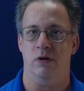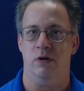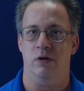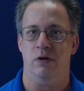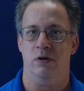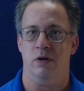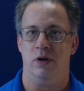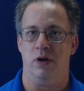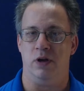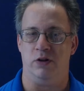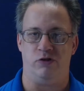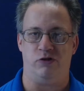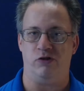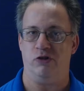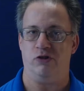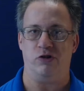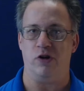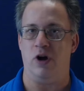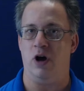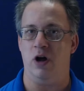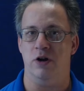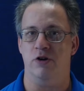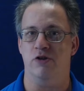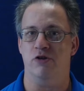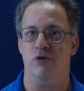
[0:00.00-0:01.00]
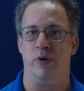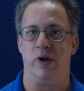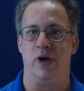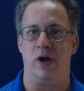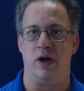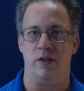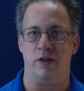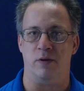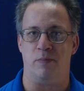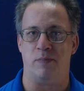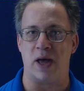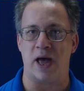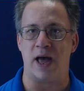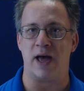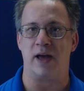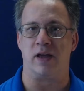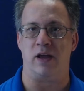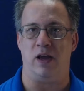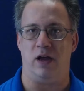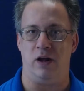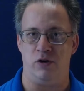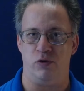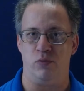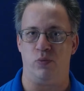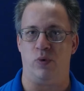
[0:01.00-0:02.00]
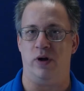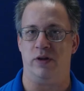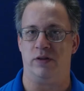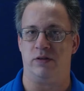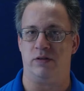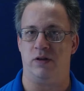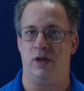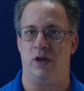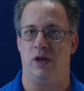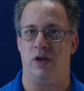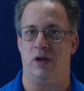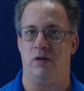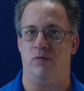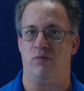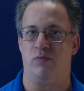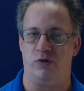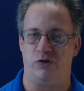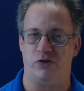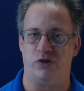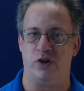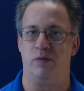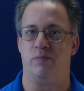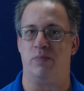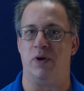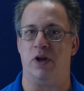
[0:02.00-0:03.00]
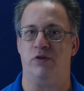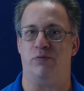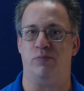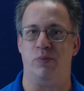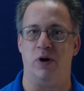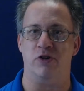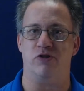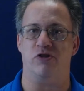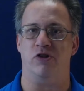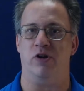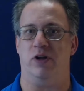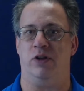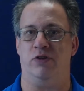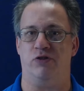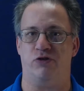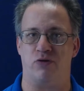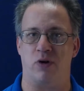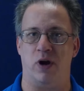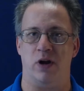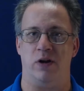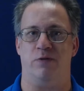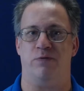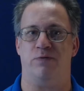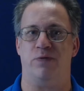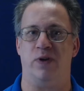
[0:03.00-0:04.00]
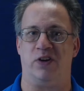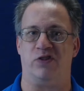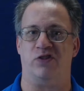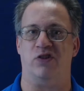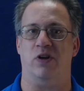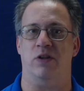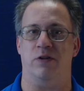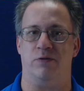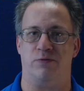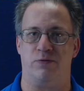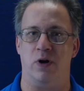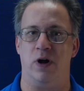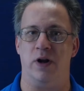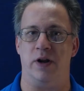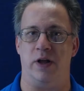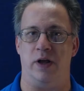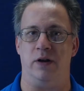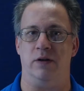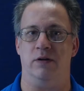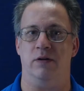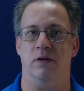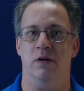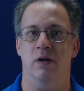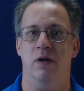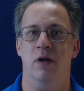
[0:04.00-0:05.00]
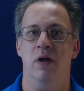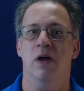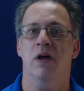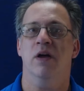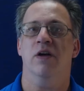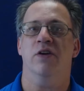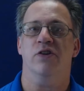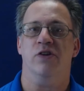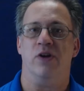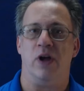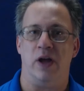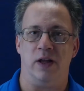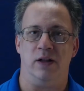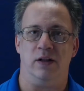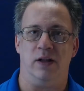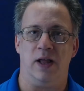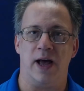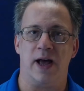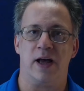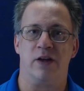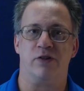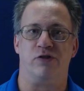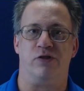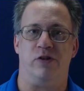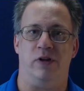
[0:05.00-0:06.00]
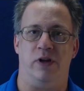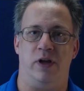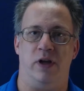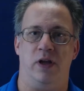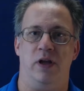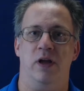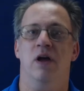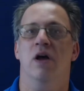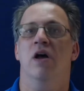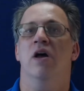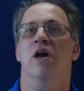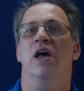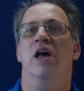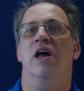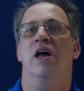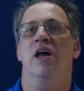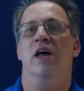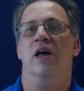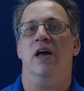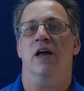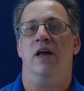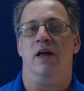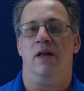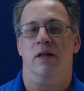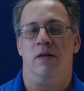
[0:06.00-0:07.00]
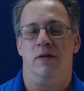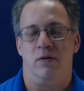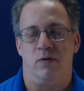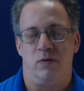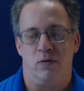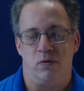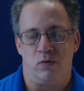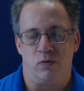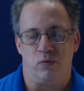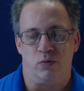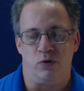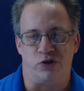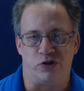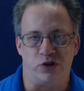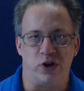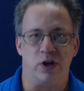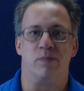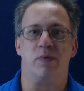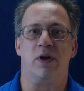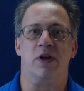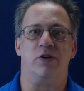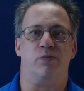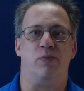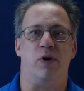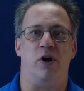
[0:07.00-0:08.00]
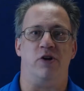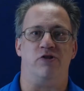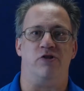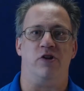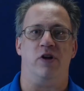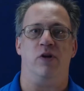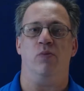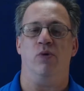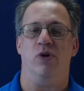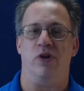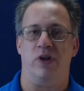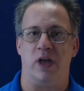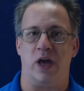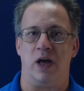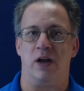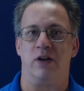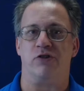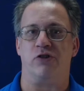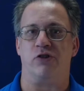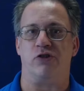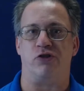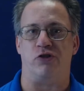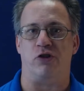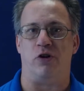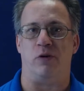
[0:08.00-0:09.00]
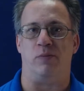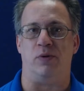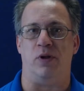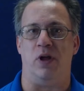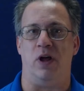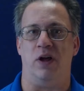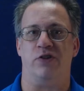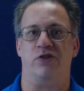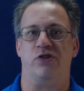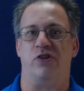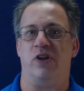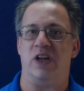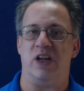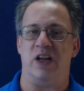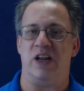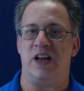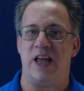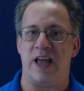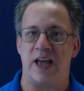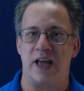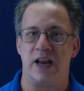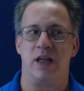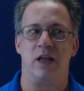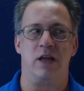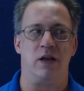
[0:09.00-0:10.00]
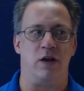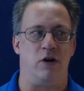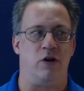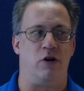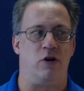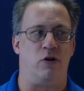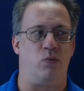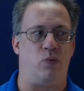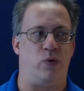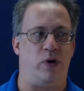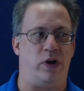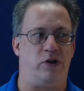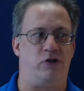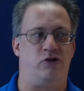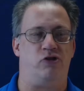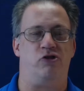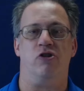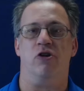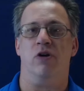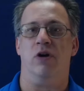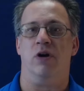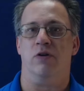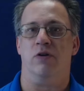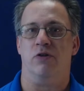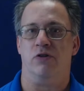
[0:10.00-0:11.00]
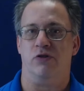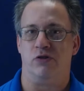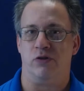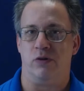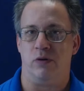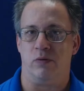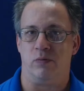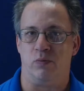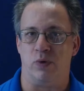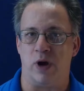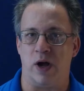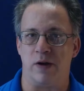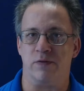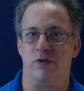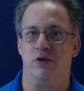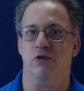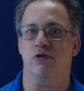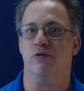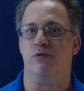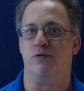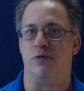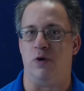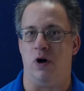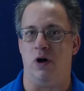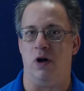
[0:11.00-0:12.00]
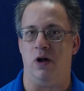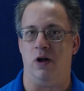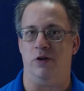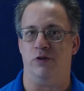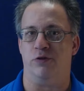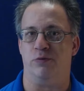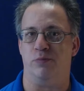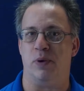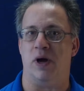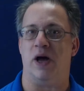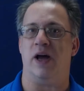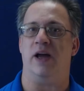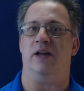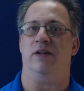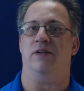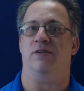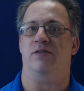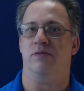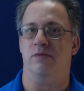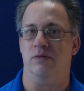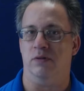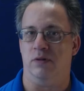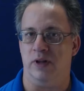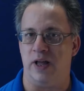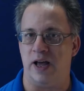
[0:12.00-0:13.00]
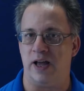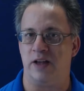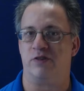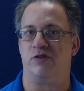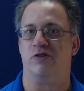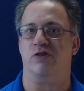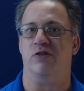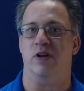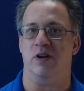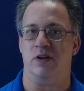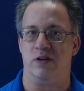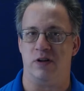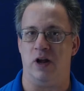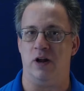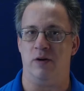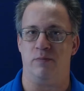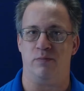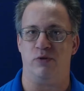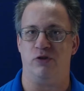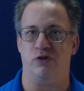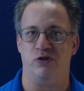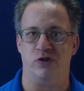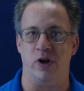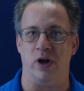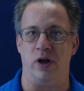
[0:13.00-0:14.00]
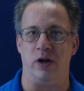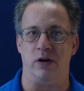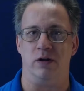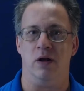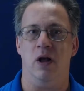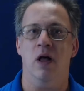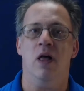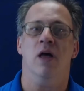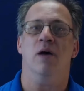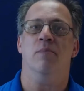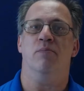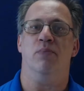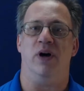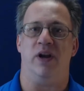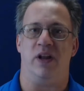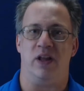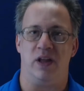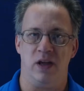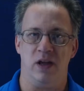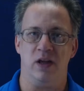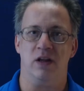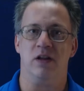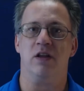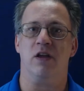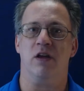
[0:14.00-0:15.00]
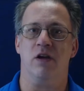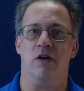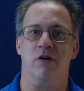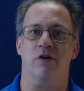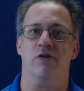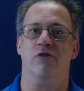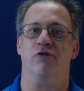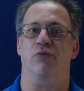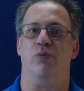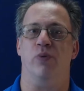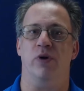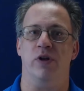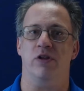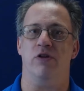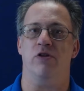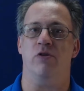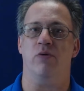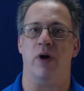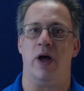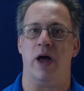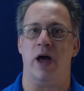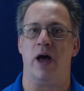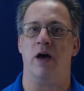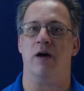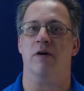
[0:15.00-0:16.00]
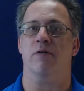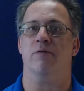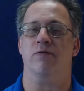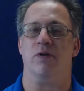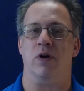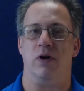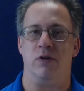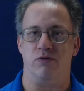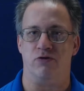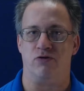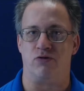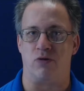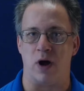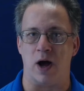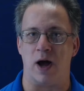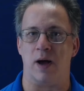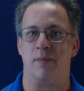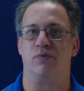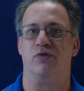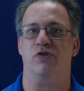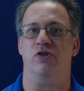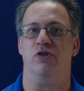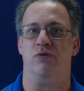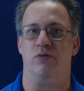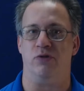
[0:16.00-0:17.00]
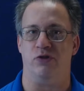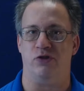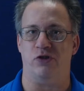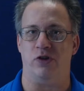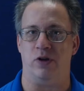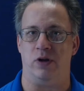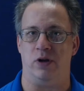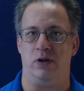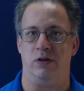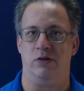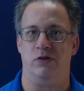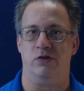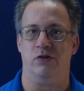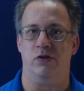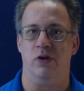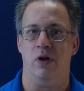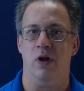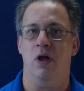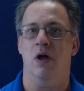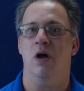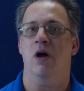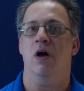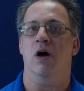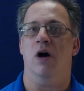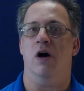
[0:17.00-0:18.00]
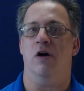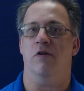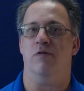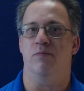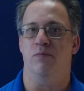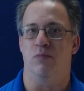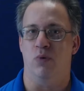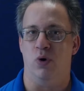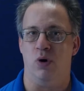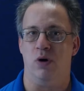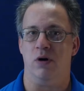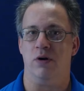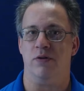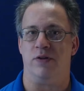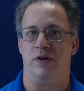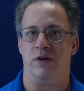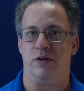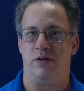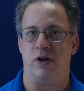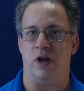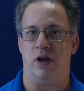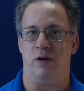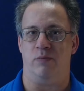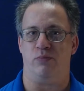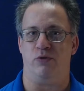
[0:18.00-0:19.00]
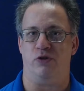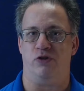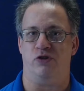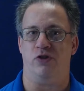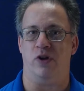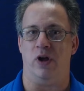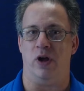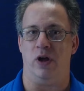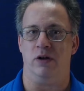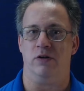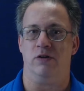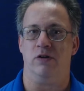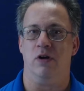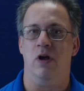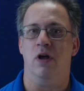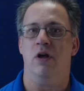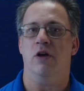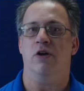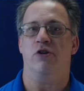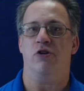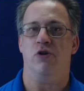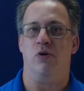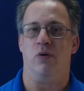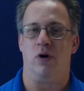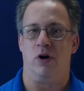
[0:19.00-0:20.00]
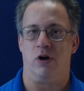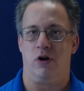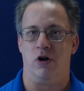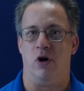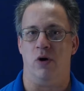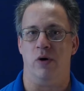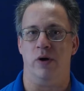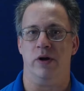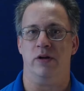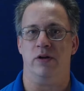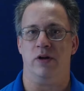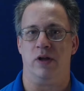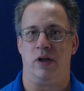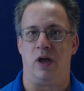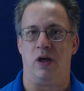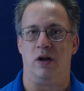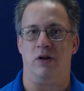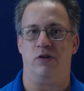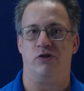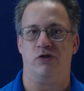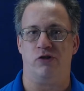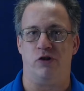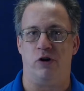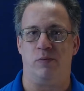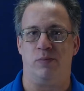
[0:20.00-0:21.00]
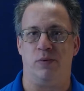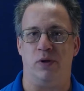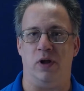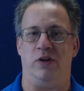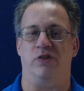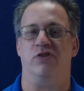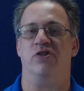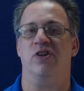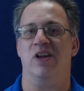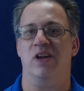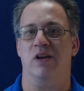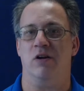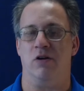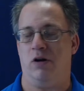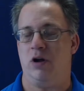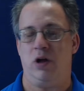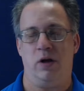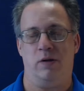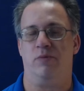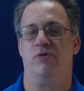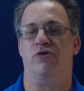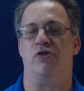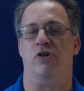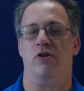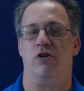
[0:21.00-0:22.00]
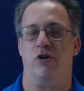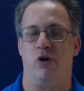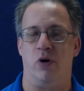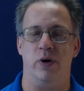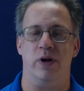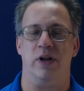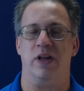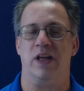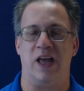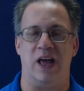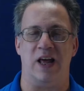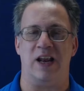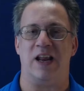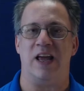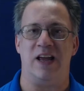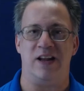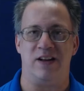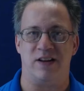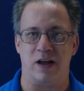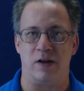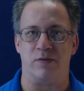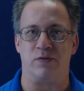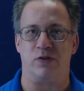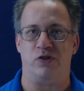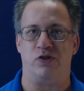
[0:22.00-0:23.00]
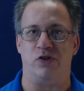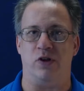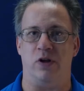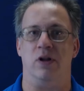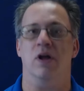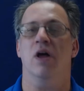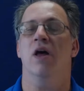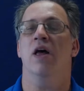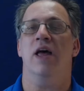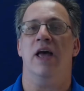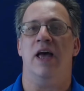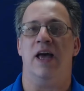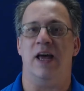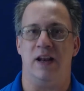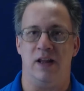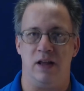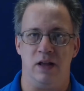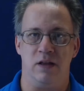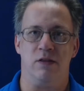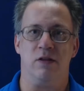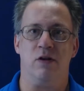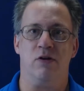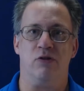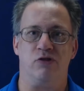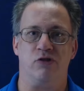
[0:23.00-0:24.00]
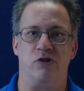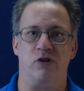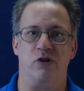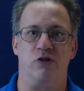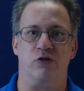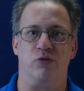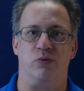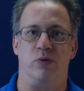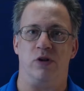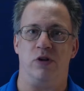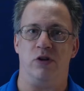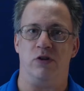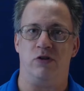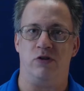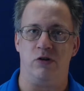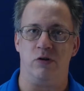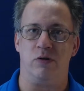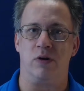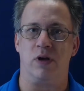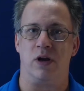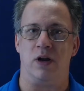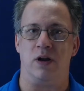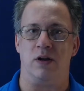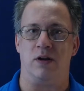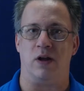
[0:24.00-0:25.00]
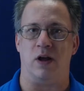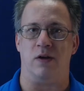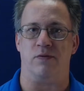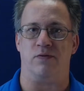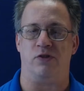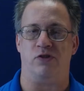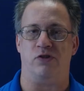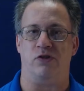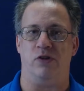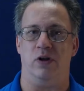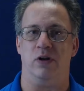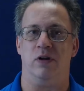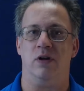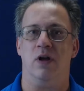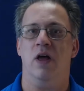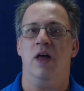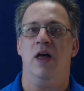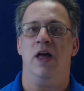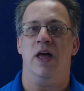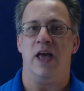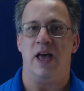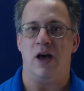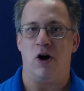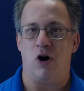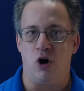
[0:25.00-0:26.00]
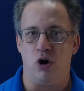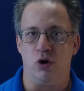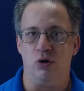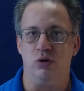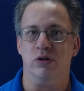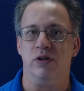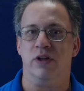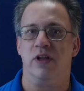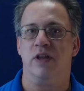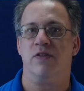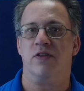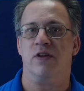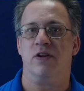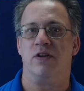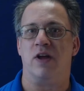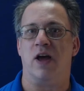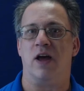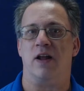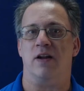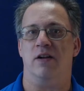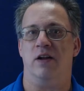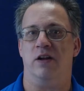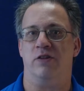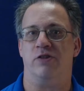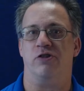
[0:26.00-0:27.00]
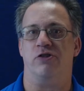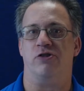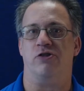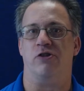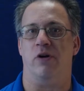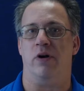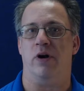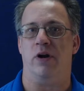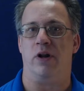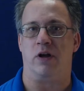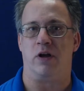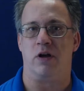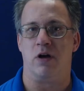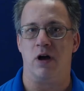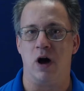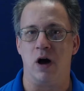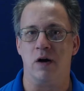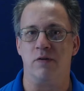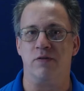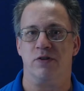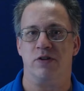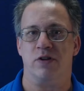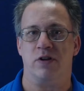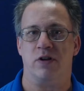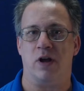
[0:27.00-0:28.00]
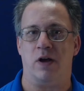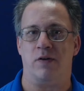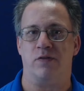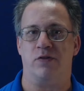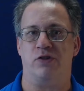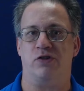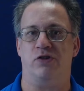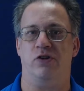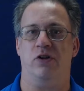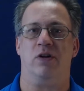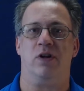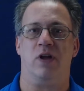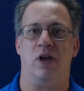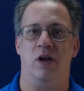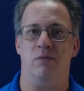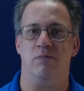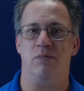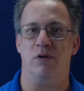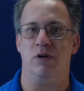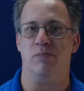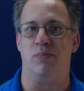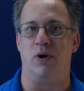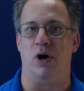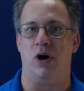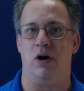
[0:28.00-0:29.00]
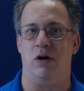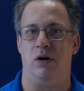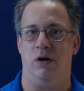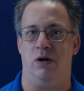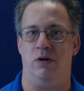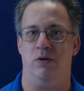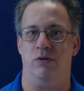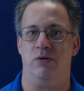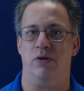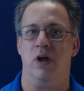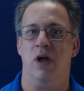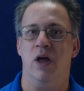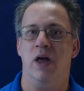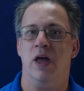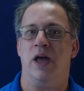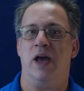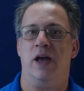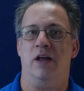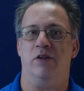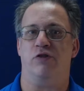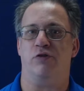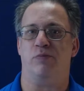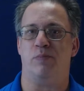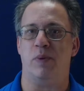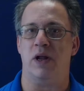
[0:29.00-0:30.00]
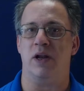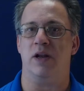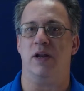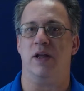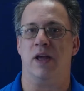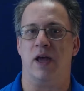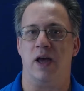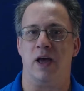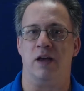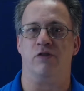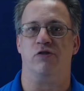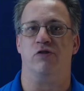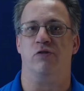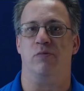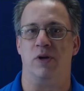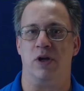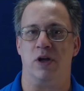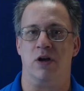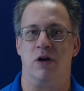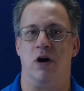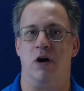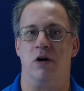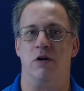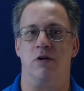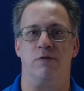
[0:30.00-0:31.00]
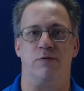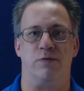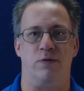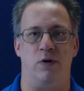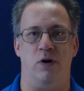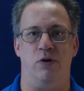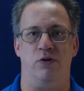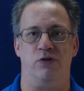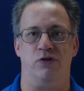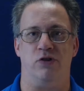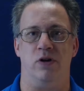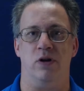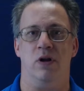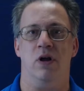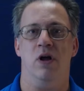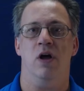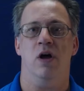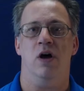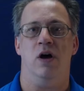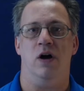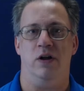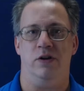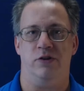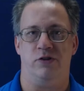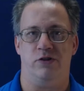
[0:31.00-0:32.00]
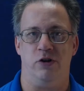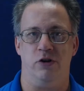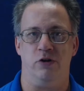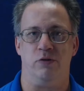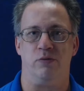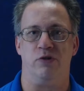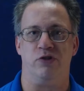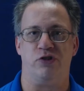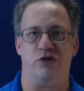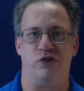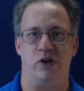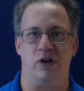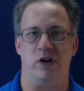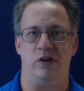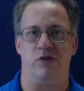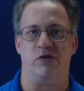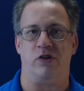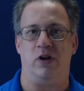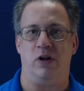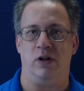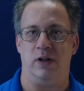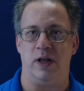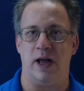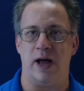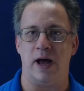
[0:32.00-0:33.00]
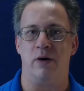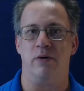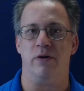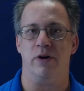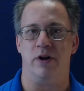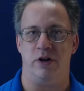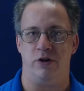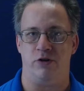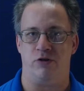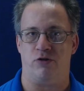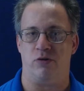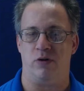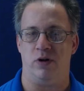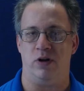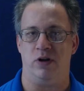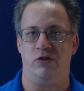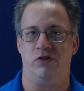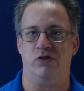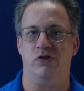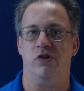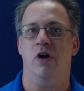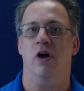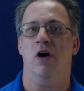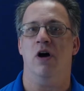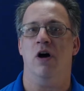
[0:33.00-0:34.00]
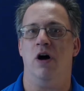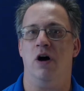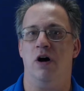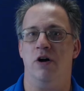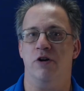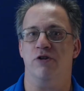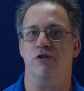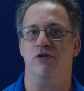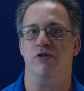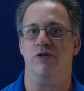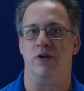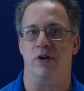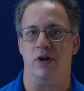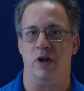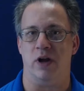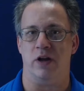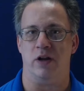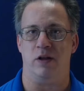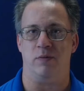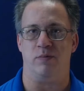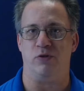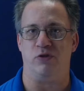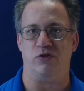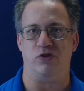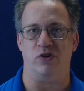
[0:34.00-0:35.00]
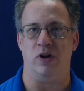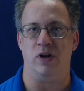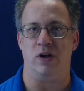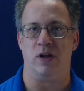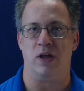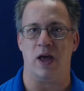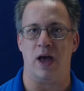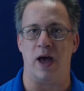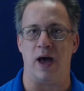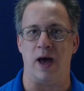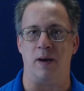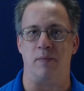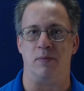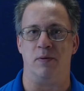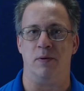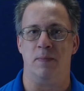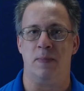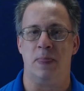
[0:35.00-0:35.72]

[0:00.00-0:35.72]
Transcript: It's just undoing on the back end what the receipt-based budgeting is trying to fix on the front end. And lastly, receipt-based budgeting will get us a surplus in any year which revenue falls by less than 10%. But in years when you have drops in receipts of more than 10%, you are going to get a surplus, or you're going to get a deficit. And in those years when you do get a deficit, only the debt necessary to cover the deficit can be borrowed, and spending has to be cut or frozen until receipts allow an increase under the 90% cap.